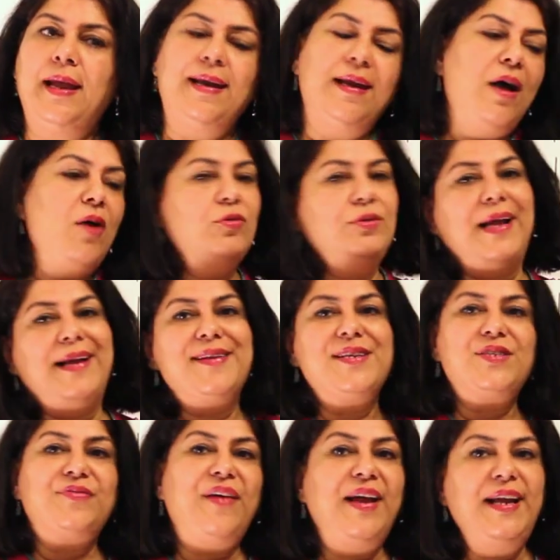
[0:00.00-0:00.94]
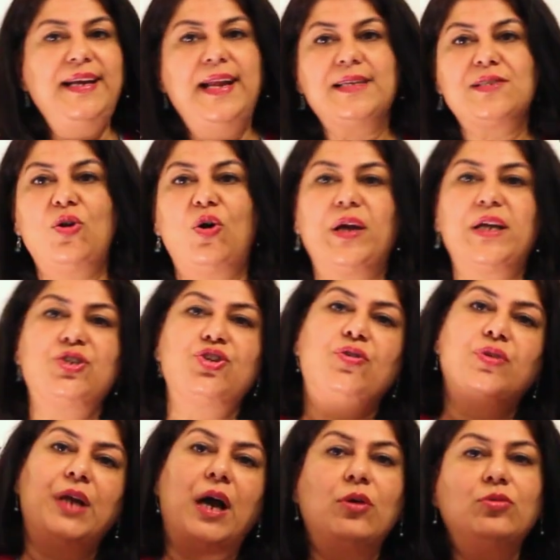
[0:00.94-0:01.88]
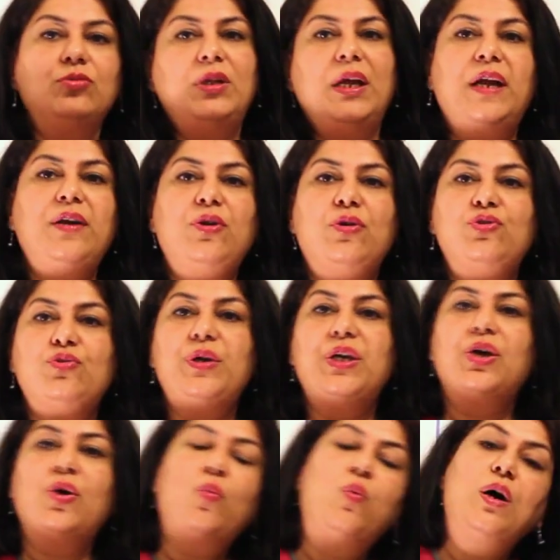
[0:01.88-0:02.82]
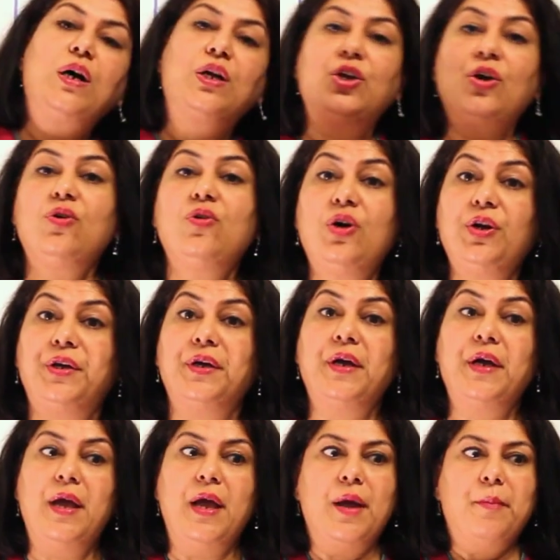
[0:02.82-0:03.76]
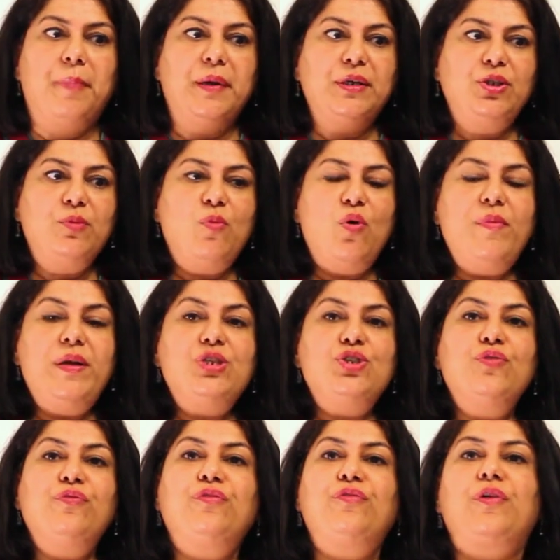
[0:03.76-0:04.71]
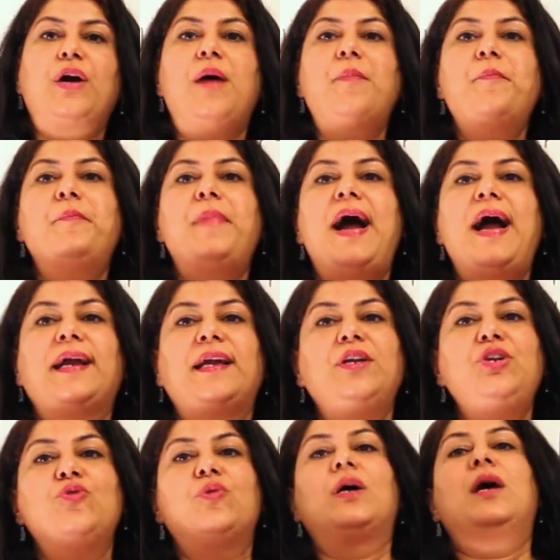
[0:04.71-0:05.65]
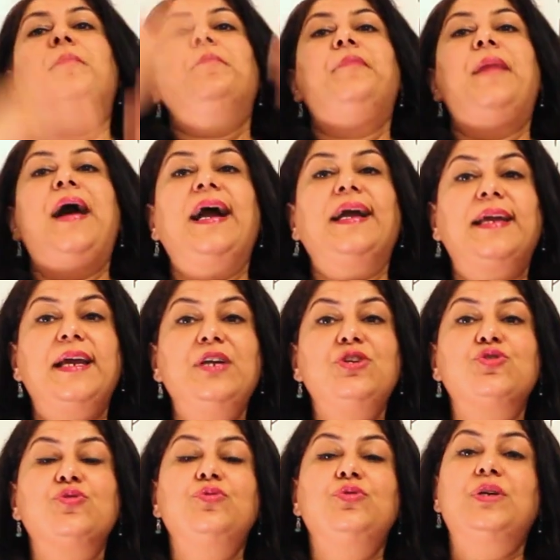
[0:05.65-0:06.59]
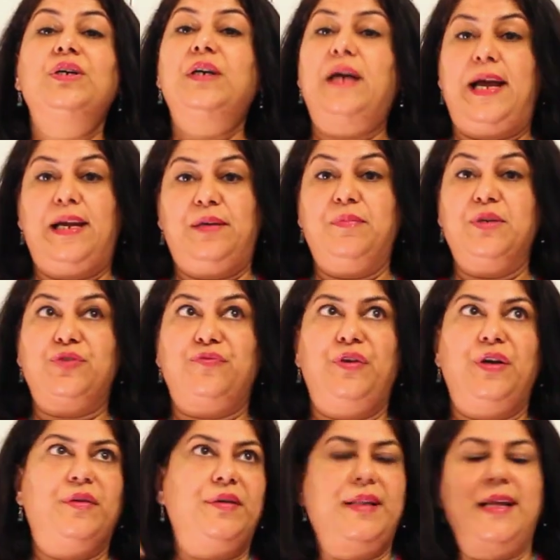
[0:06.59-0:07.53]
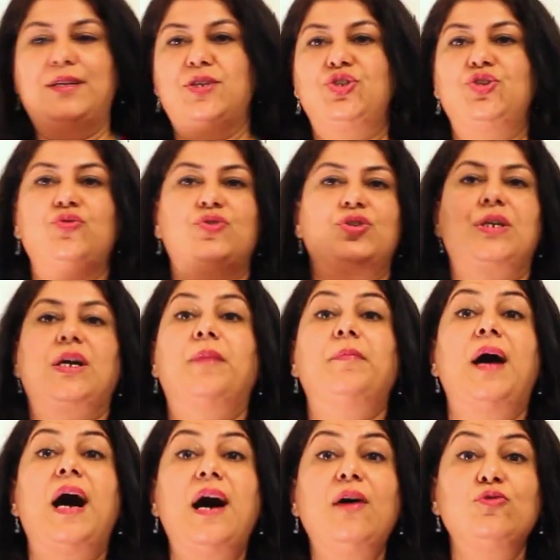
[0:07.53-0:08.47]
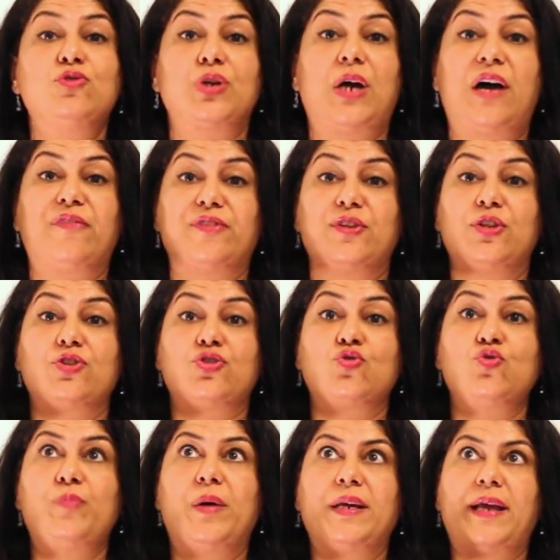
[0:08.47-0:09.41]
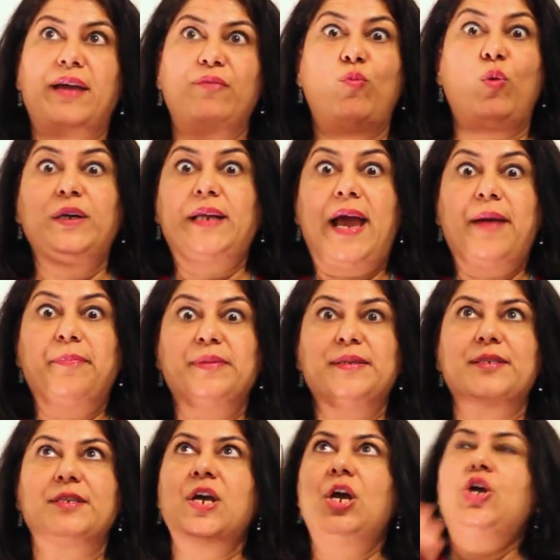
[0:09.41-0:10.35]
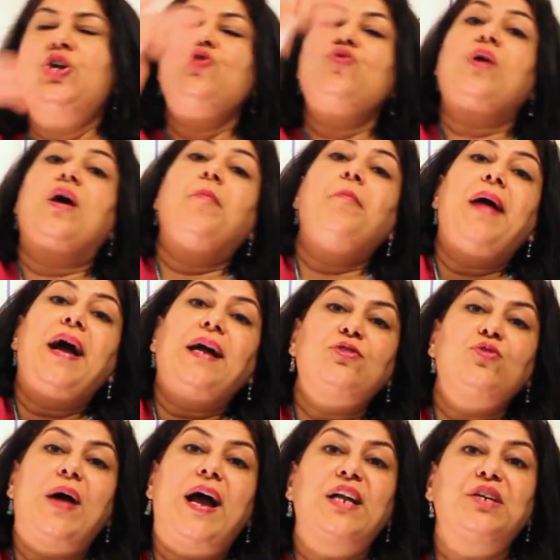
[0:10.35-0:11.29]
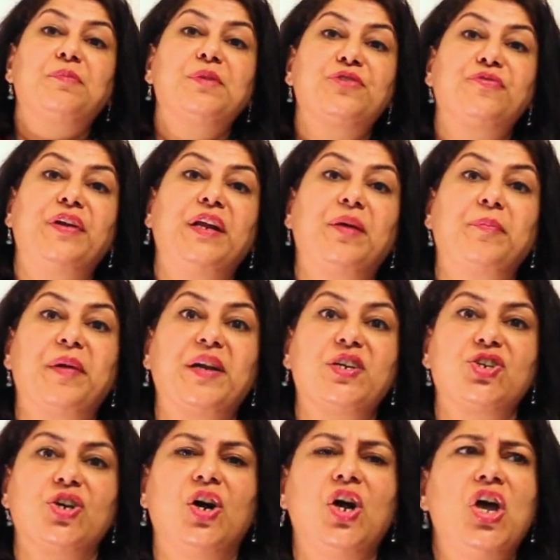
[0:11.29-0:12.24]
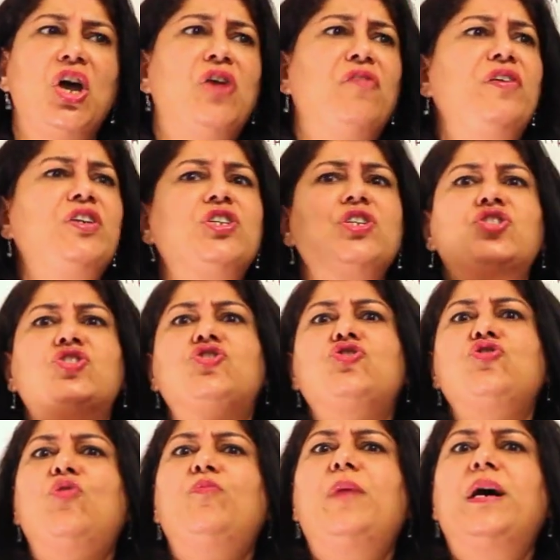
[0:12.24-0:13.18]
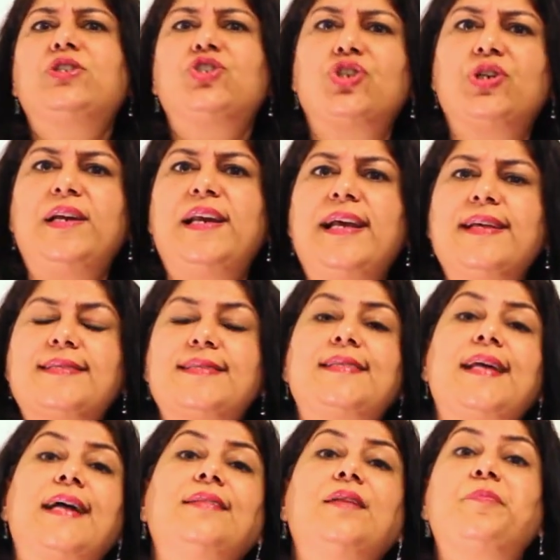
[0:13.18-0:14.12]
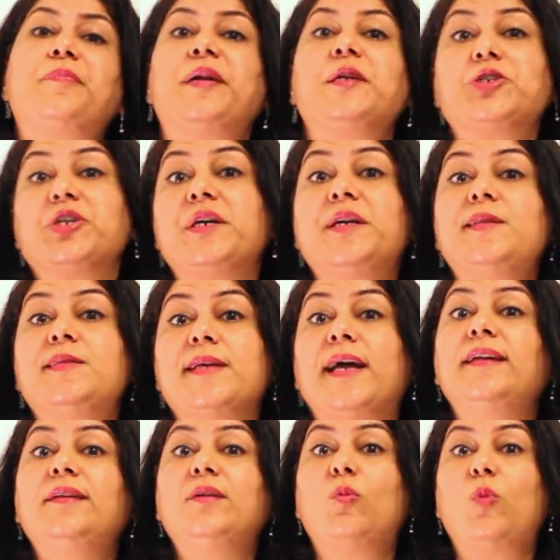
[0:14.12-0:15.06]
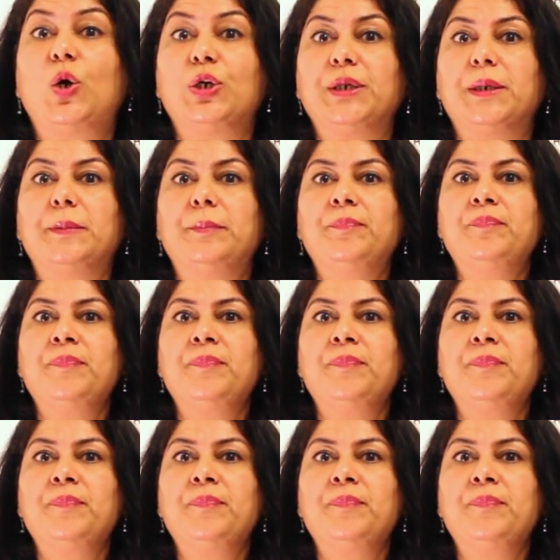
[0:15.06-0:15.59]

Now that is fine, as long as you're down there, you're doing your work, you're good. But the moment you come back and you come back into the atmosphere, that is, you come out after the scuba dive, what happens? You come back to atmospheric pressure, which is so much less than the pressure inside the water.